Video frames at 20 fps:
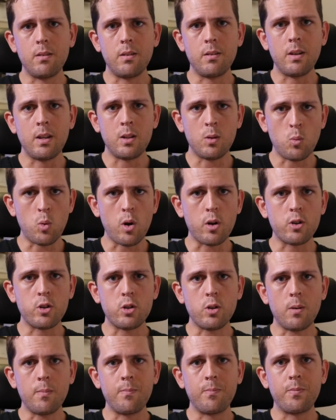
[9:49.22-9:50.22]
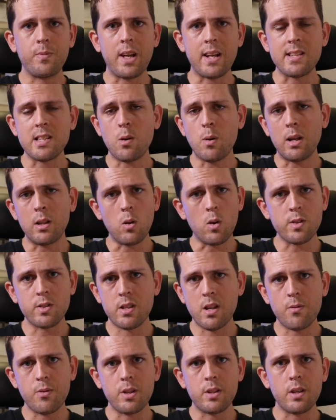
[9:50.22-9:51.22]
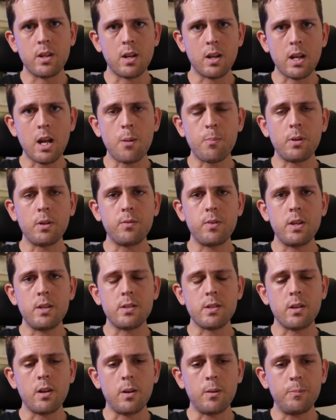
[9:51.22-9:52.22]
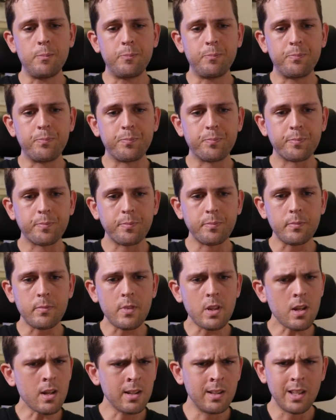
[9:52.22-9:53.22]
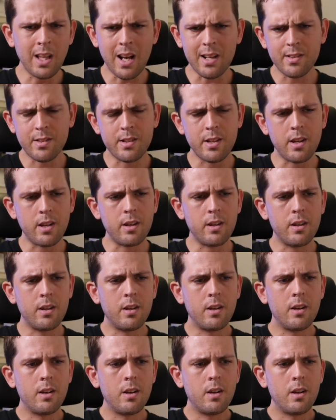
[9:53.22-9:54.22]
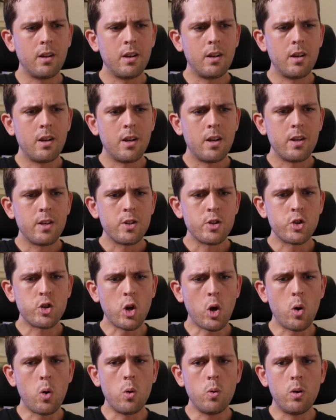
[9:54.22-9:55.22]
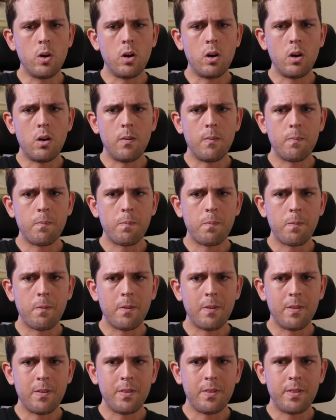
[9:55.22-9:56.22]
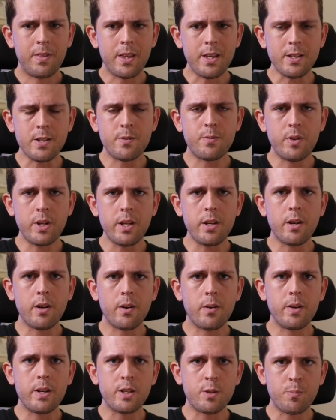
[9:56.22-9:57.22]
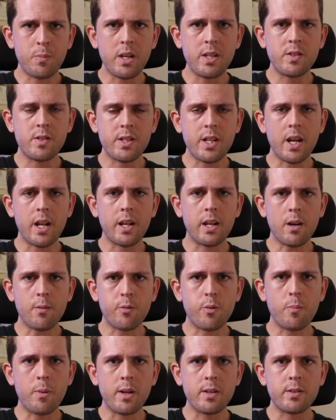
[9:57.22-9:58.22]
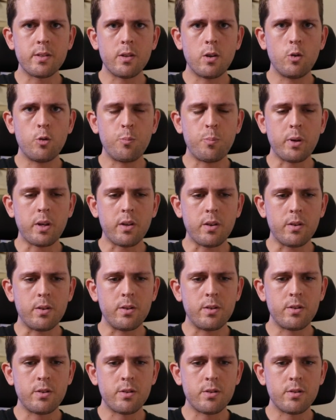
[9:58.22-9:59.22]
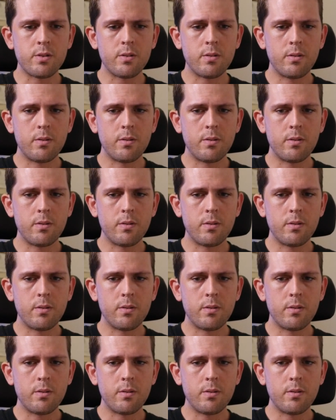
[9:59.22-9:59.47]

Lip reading: the workshop. That's how I lost everything a couple of years ago, last year. So this video is me standing up for myself because